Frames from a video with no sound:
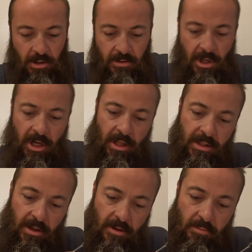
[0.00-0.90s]
Trying to get
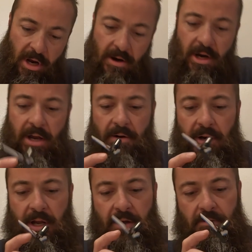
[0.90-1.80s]
this other bearing out
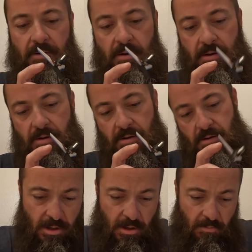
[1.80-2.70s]
now.
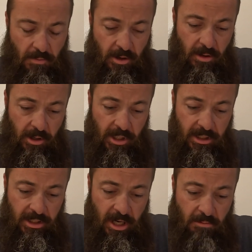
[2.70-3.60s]
I'm worried I'm gonna
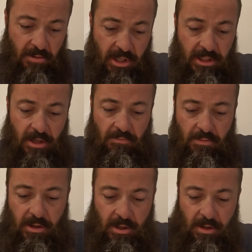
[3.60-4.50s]
stab myself
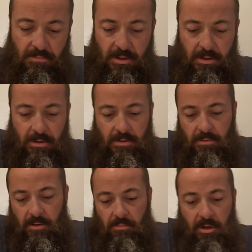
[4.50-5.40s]
when it comes through,
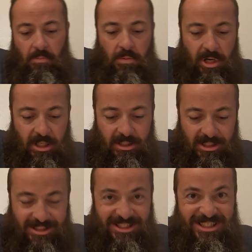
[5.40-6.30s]
or I'm gonna break
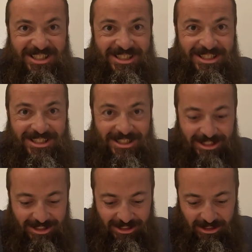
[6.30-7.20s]
something
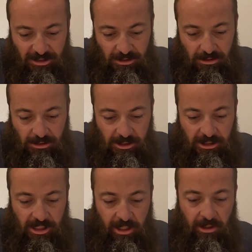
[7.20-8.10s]
on
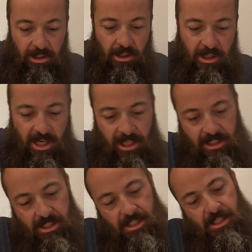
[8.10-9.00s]
the heli.
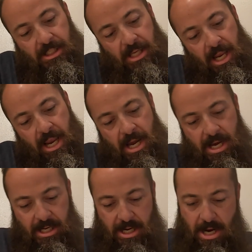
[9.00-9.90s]
Yes, and
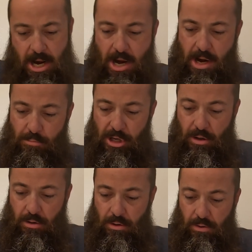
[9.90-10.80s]
it came
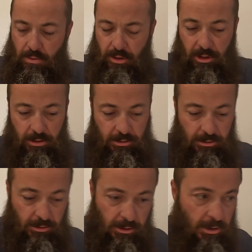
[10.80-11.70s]
out.
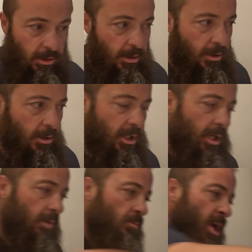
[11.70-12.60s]

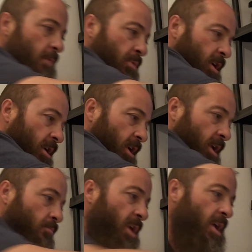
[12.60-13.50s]
Okay, bad bearing
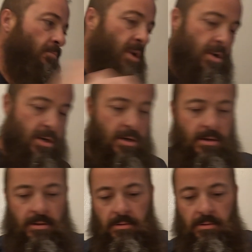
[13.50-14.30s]
and bad bearing.